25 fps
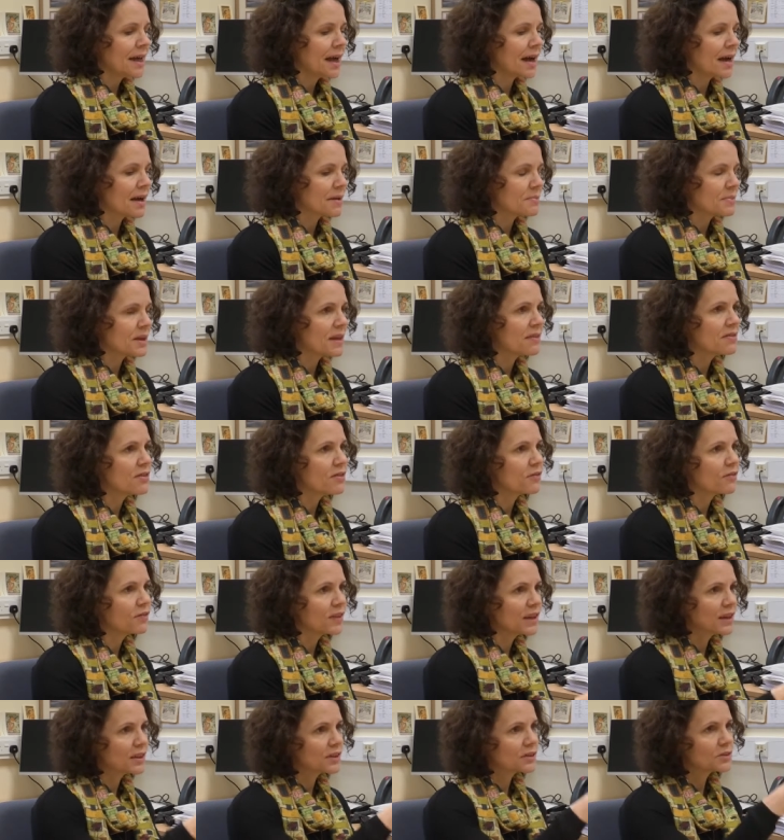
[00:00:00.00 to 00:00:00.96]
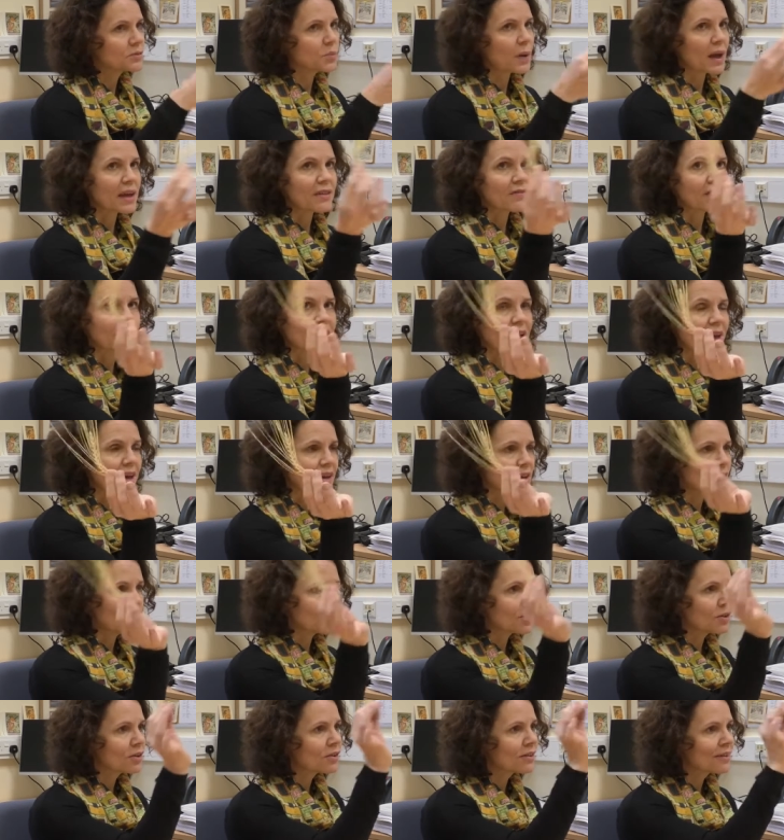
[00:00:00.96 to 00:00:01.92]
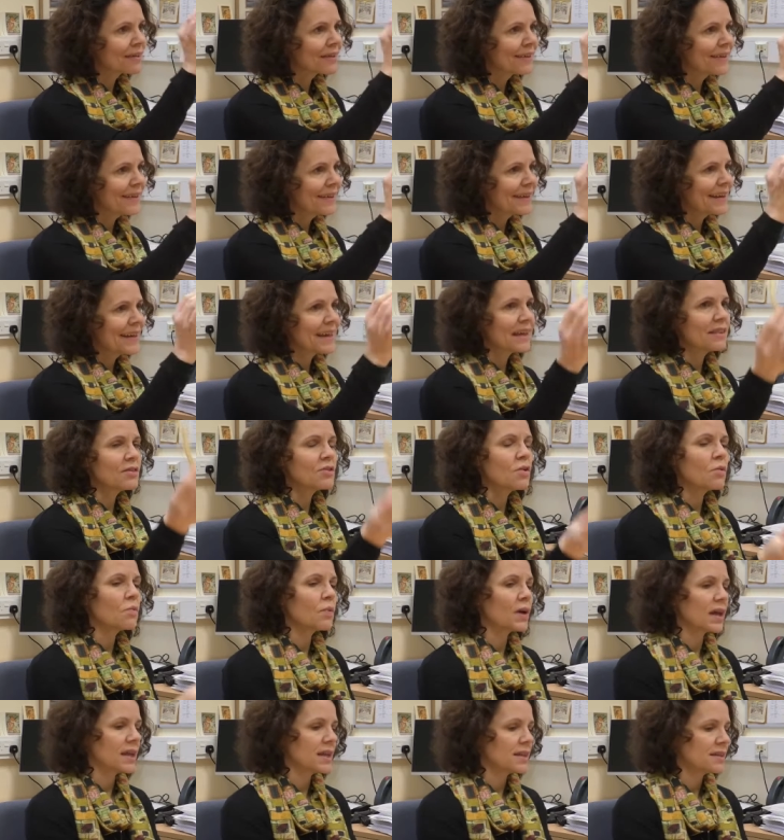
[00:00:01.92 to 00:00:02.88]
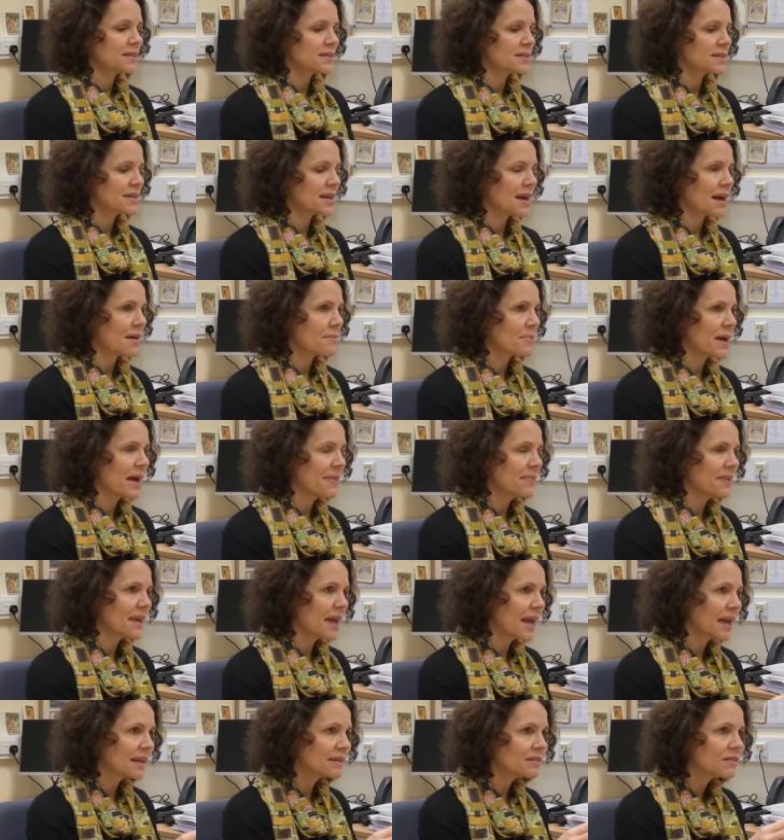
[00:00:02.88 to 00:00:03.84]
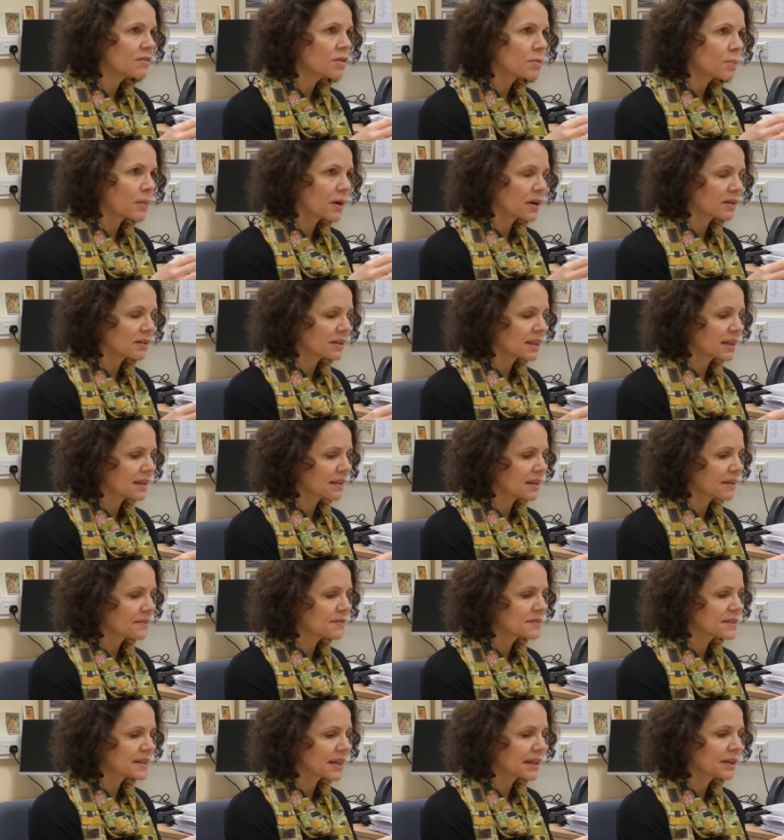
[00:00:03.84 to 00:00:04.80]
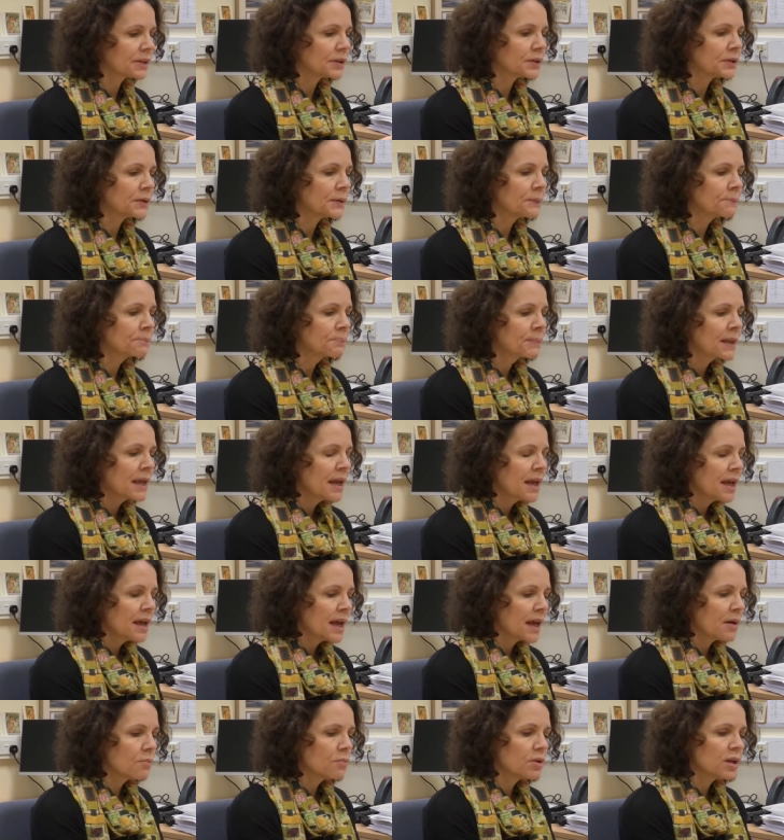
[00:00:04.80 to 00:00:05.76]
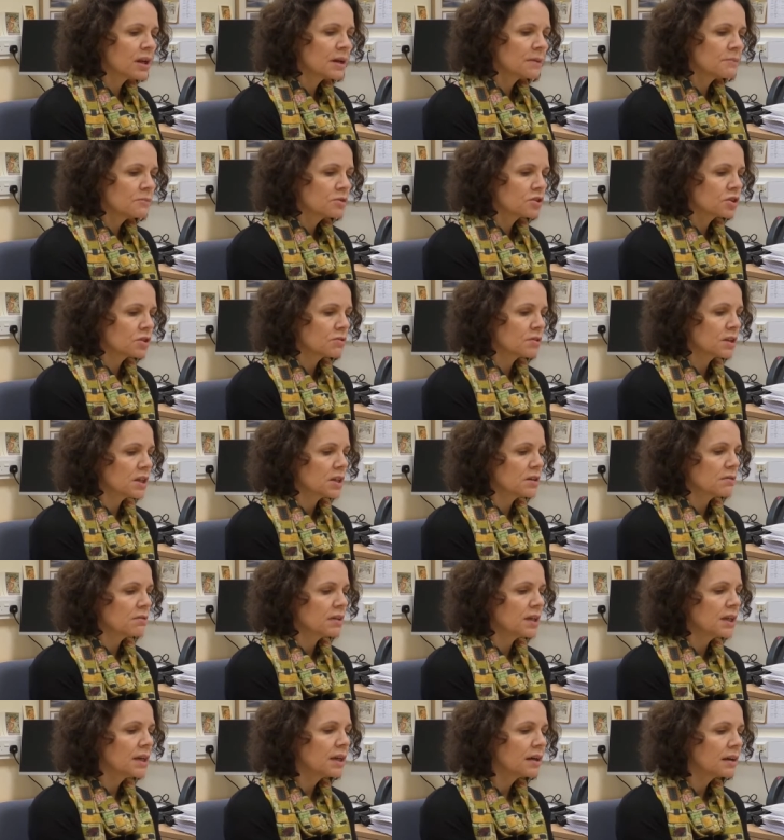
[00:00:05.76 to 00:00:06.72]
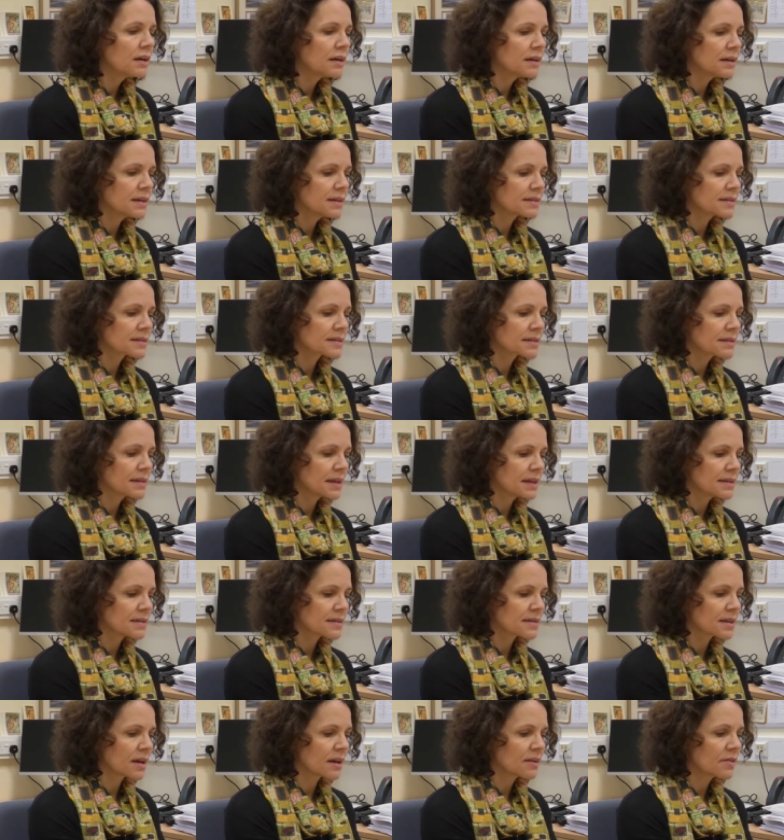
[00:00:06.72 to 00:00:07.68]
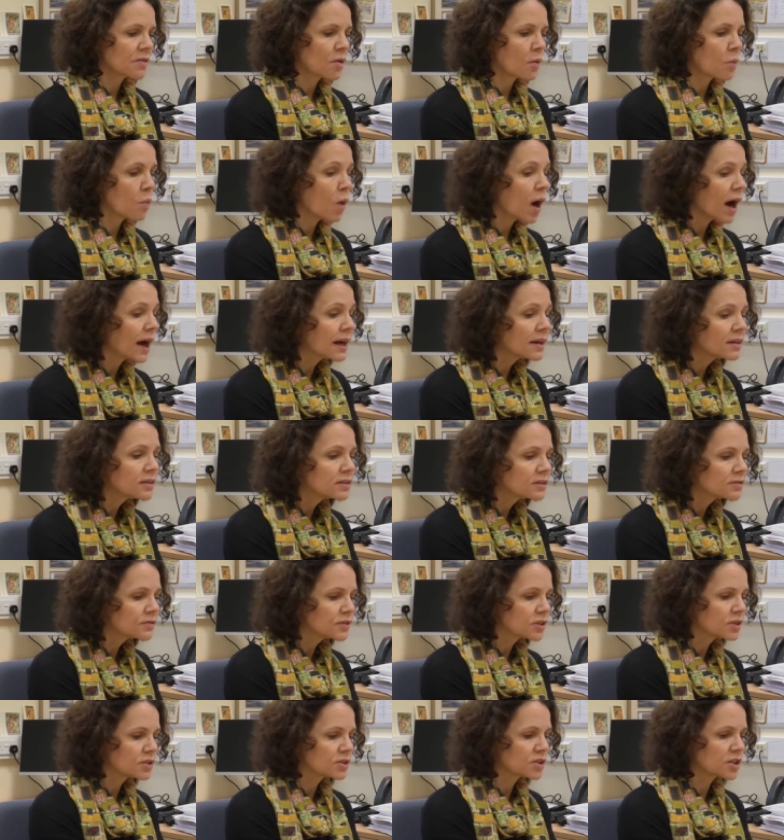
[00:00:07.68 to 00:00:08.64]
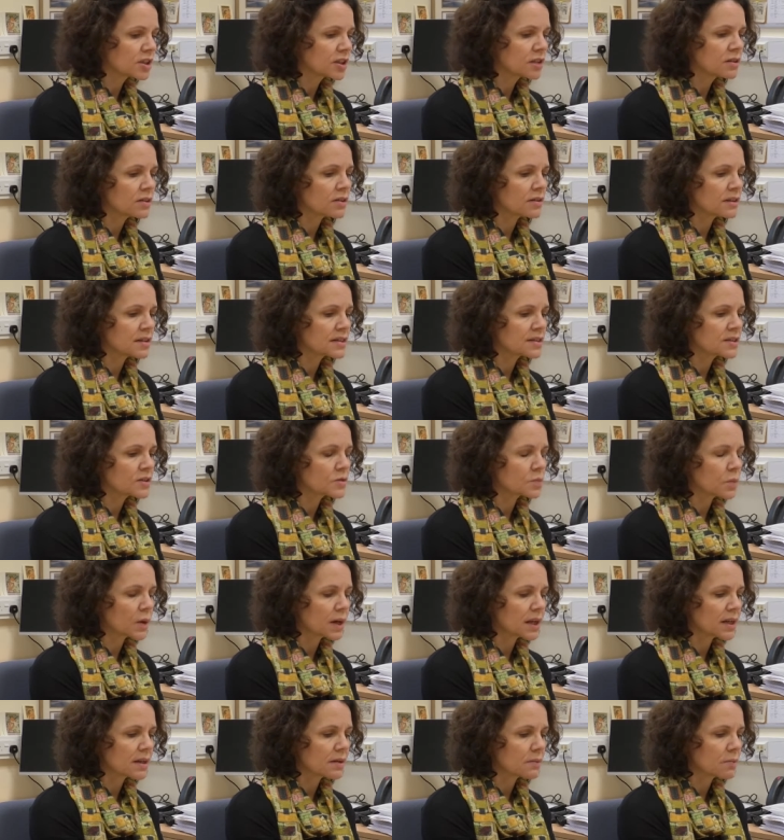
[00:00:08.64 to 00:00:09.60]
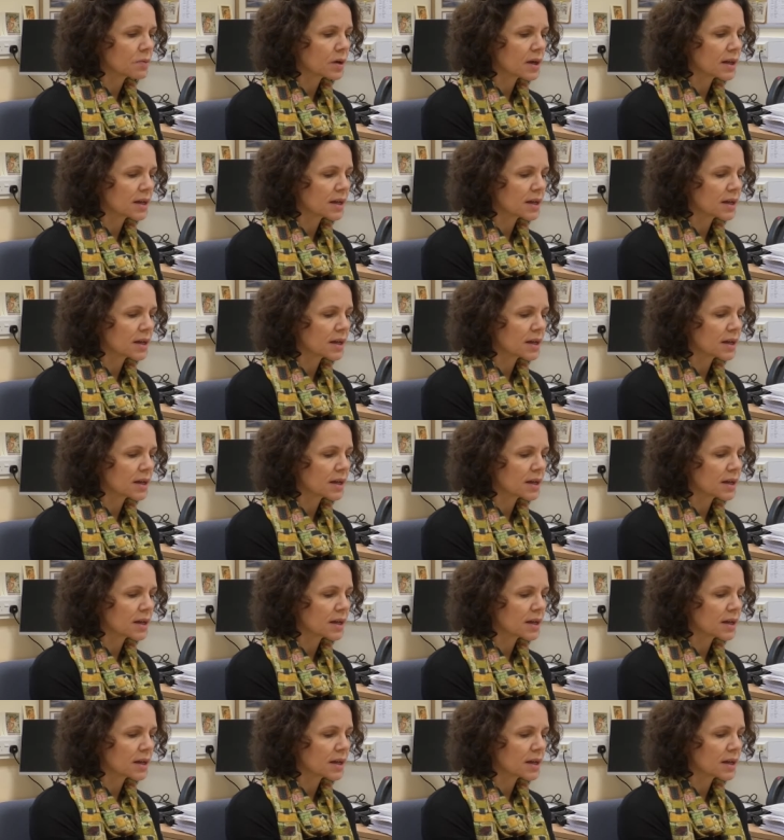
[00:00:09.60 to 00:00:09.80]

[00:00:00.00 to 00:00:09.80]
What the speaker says: in the field waving at you in the wind at the end of the barley life cycle. And what I'm showing you here is kind of the wild version, or this is what